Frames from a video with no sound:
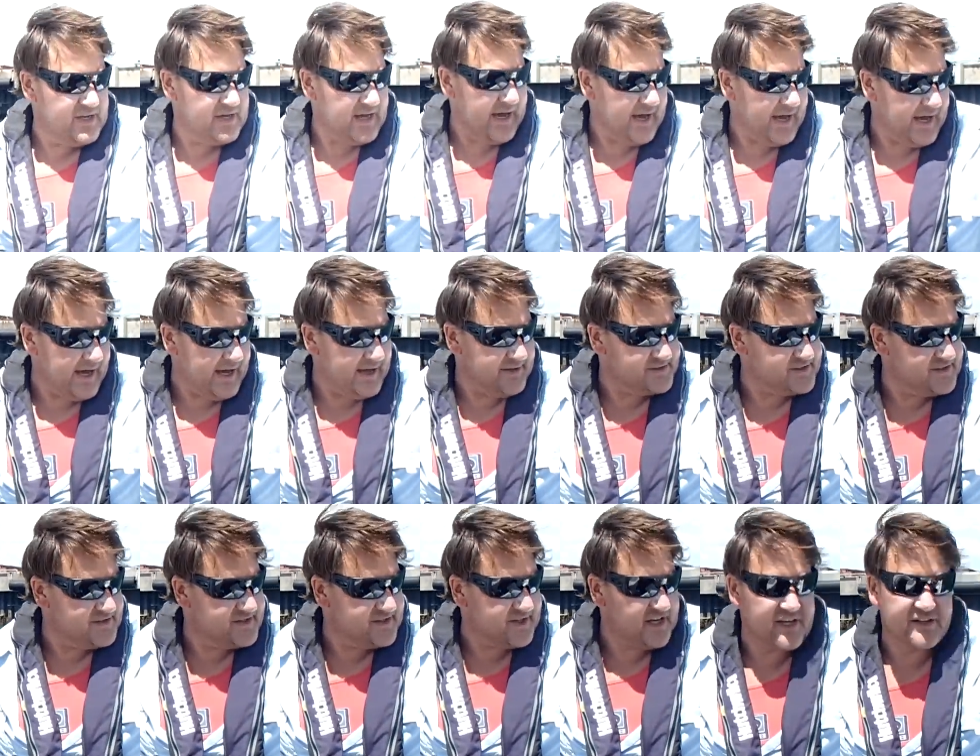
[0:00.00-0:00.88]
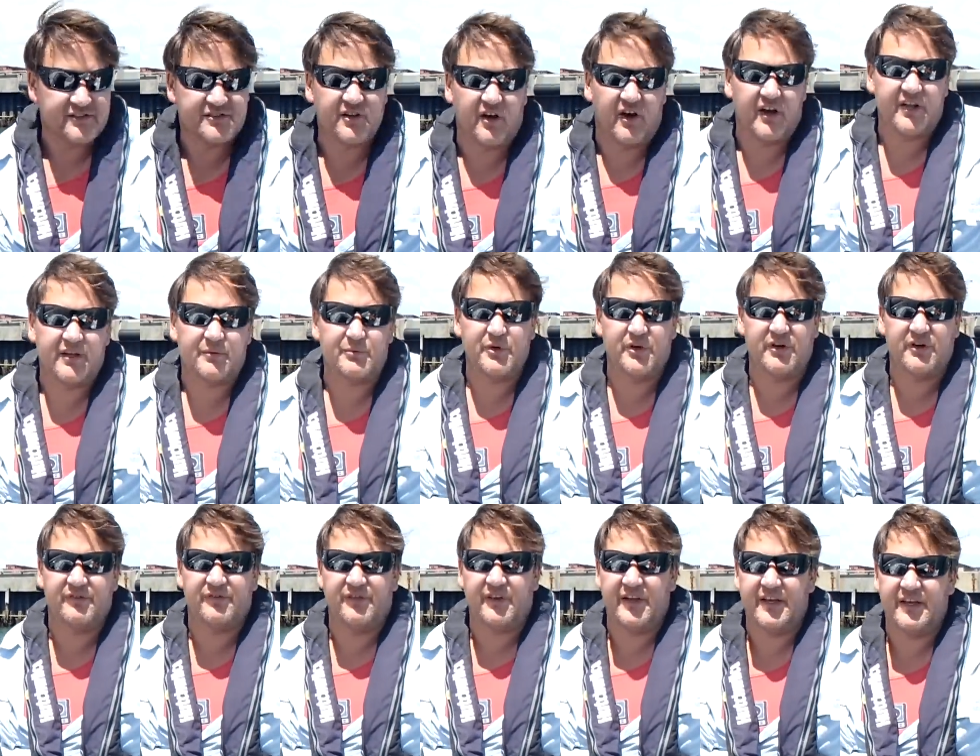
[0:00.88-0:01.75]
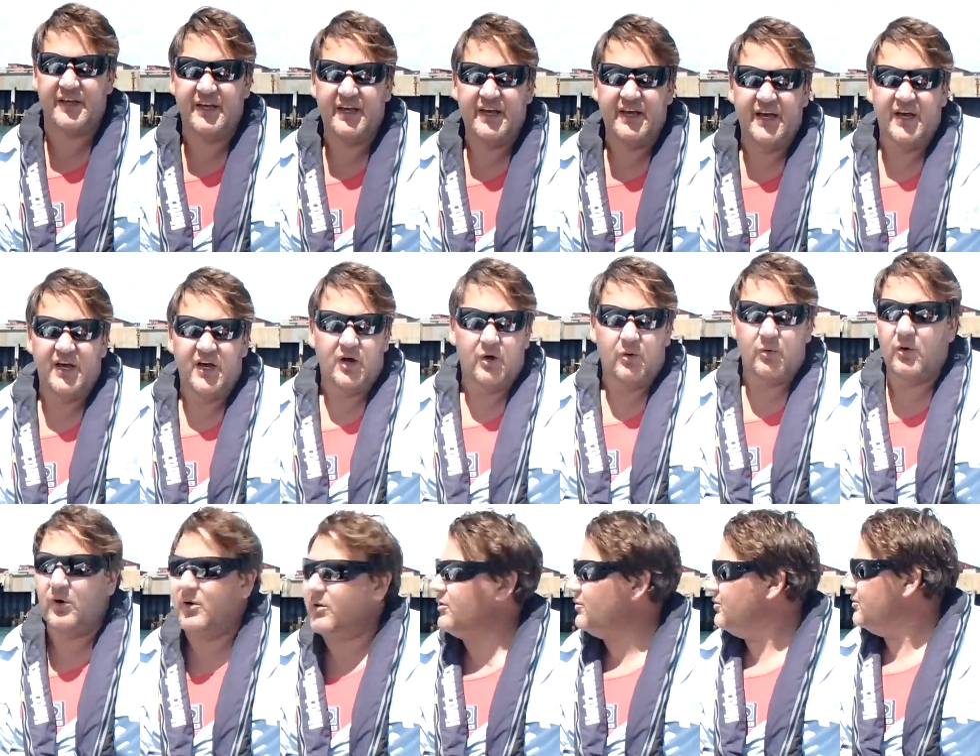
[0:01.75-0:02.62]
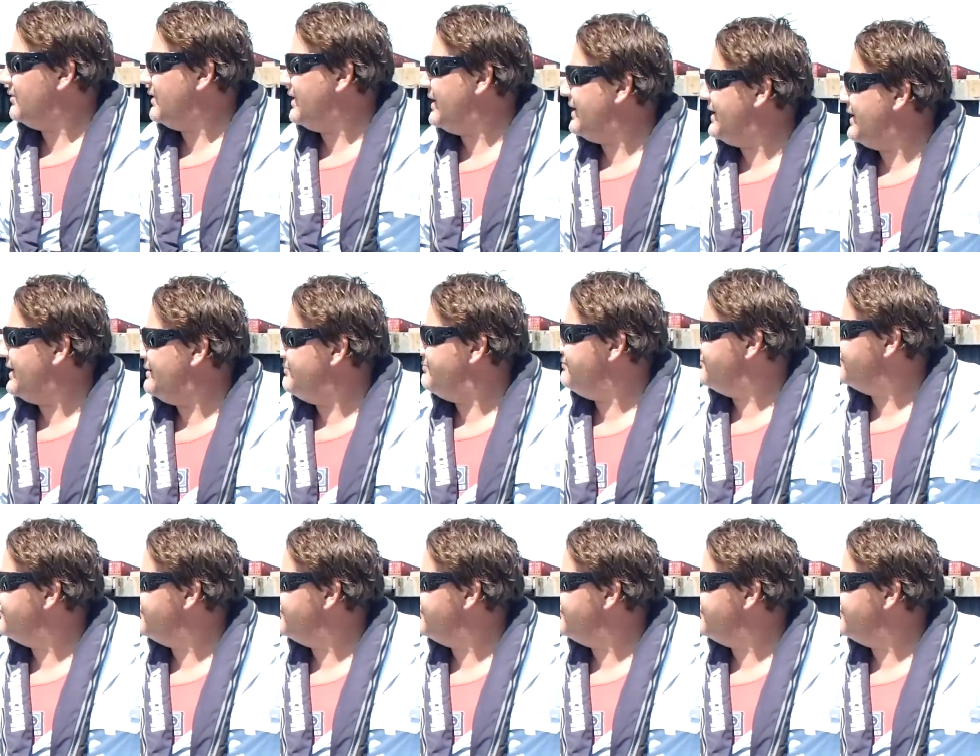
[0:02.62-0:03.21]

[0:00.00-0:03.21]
Uh, as you can see, it's idling beautifully. We'll um,